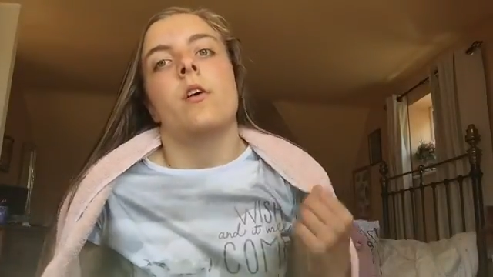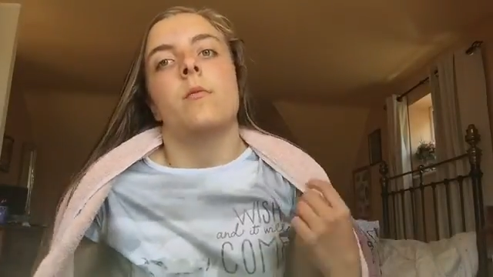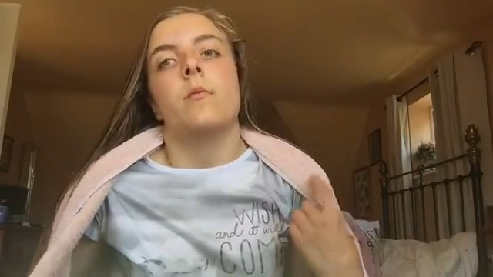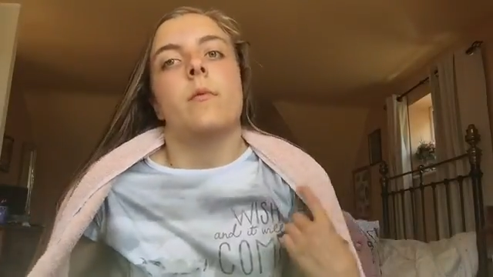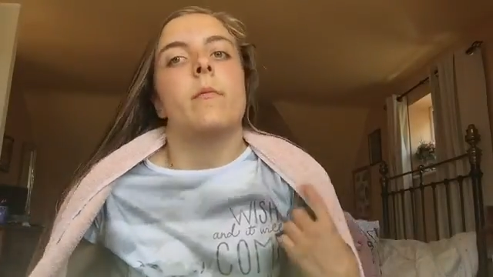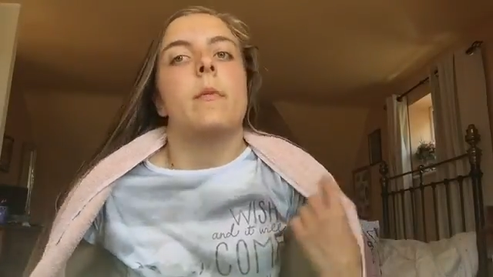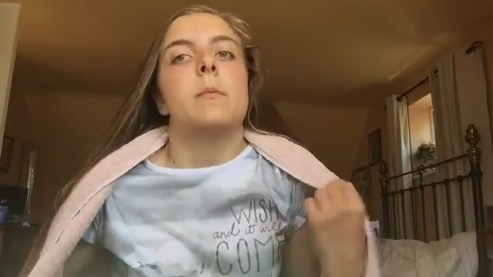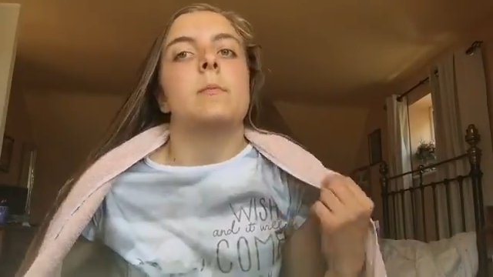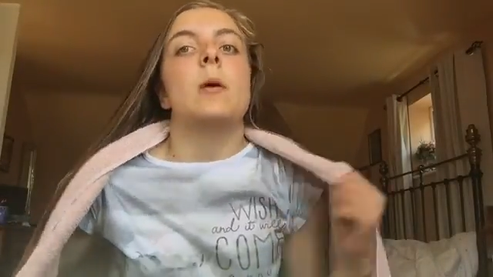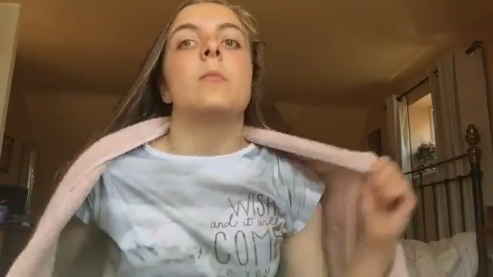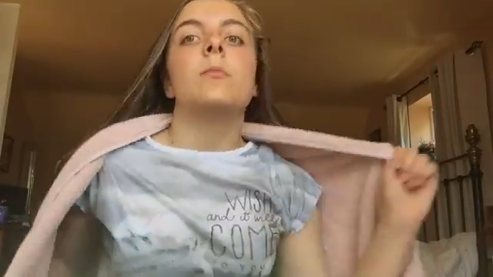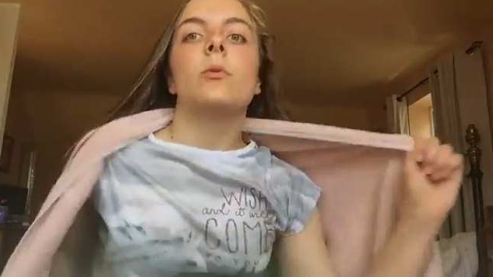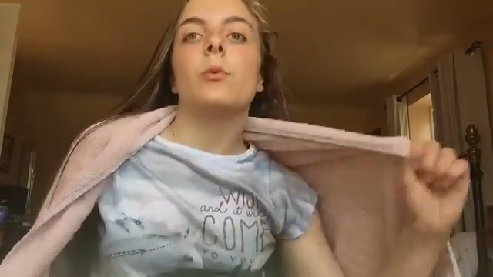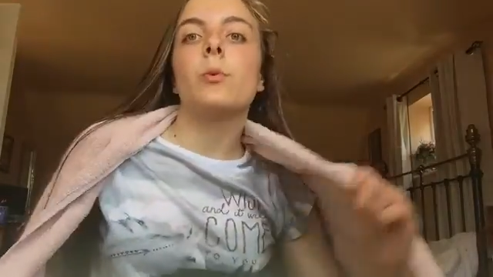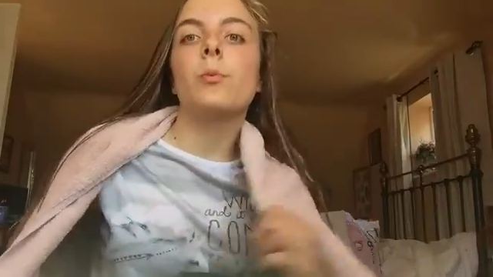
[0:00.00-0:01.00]
I'm in my
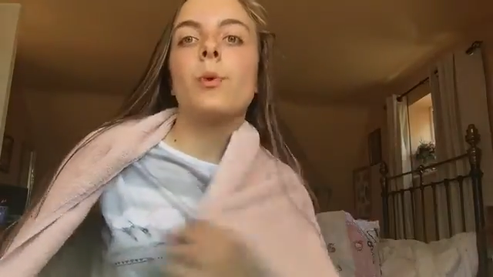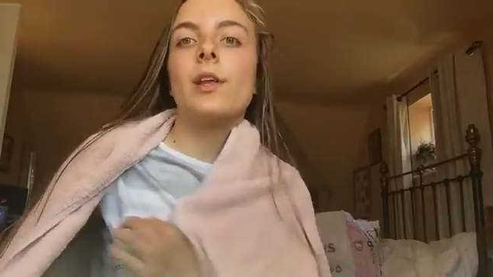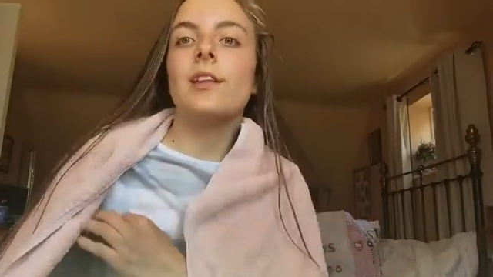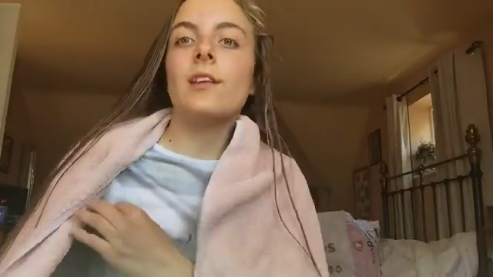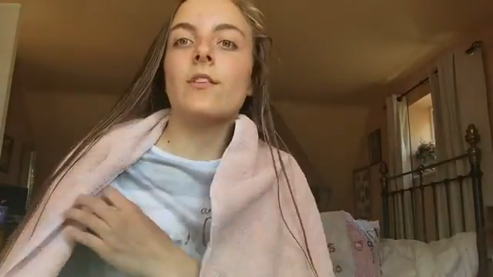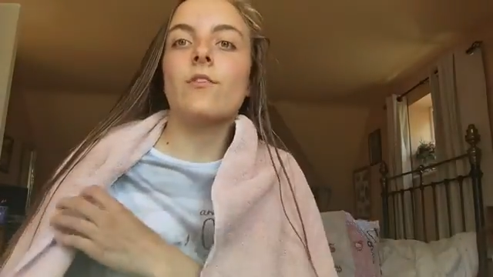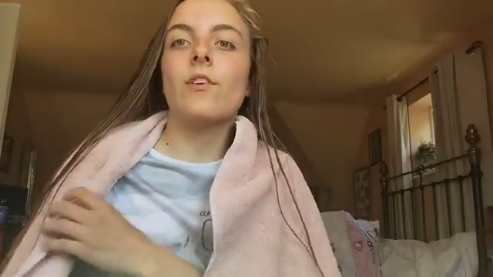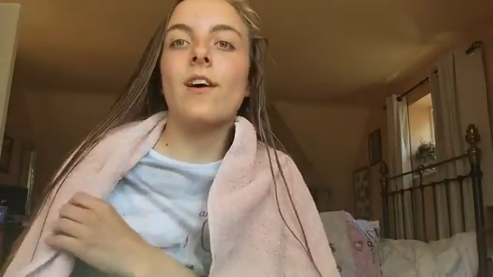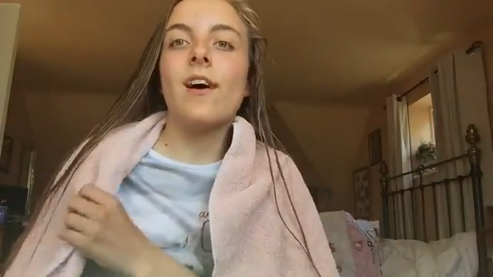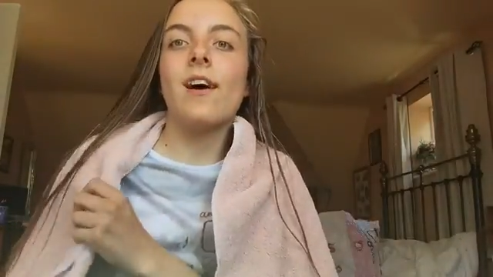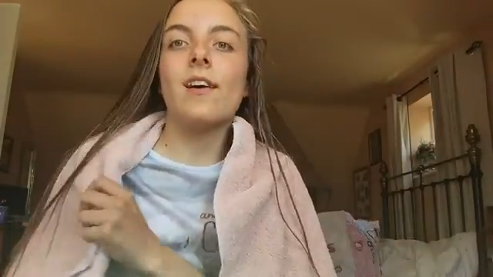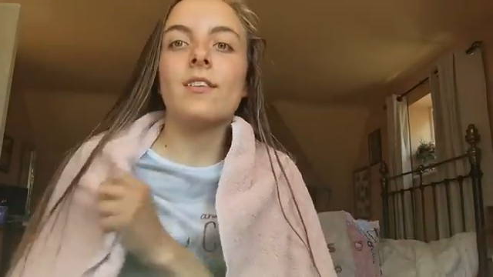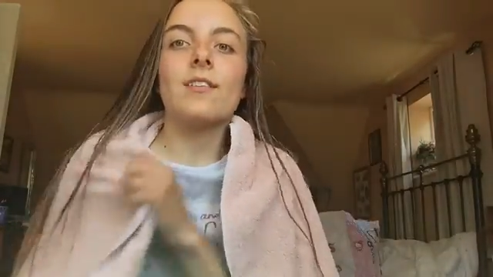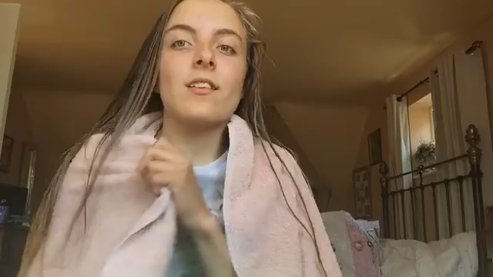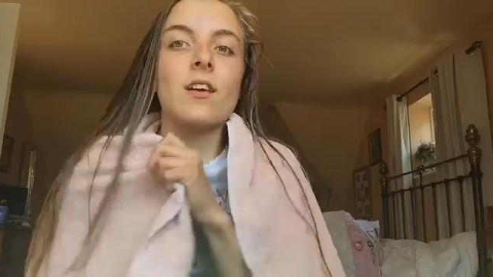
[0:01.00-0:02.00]
mum's room waiting for
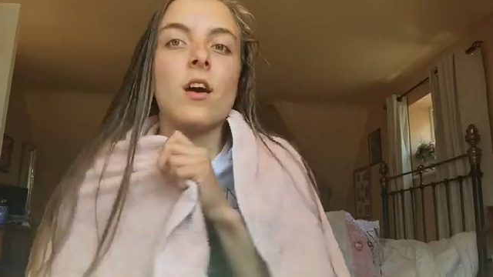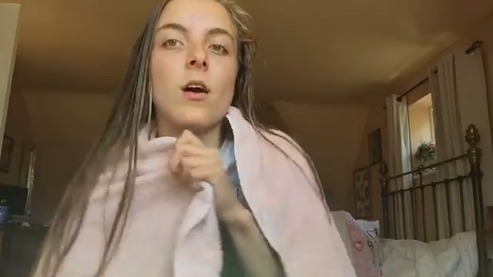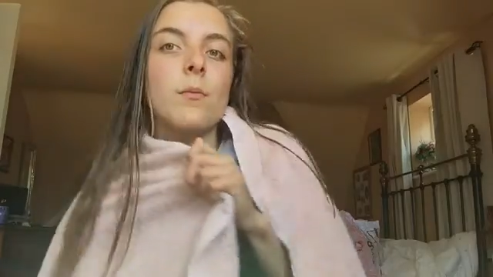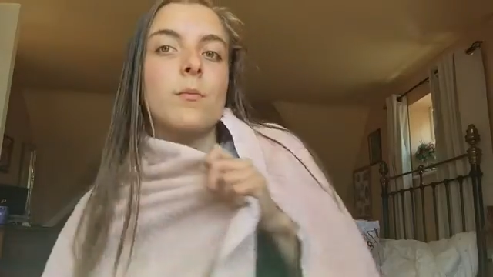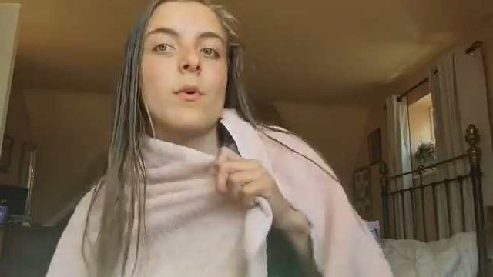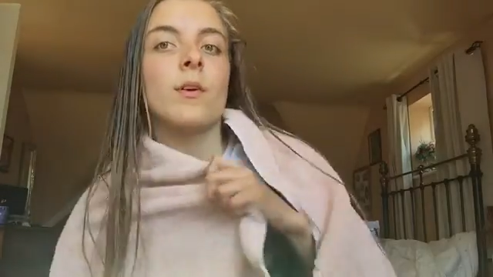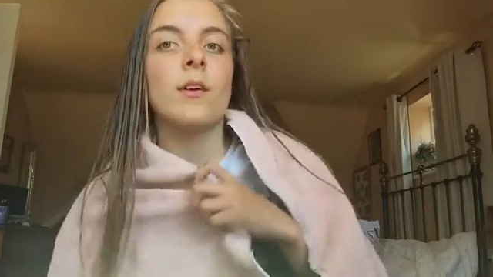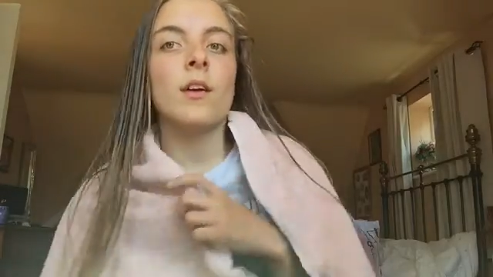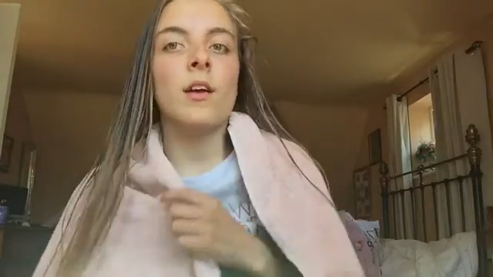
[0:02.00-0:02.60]
her to come,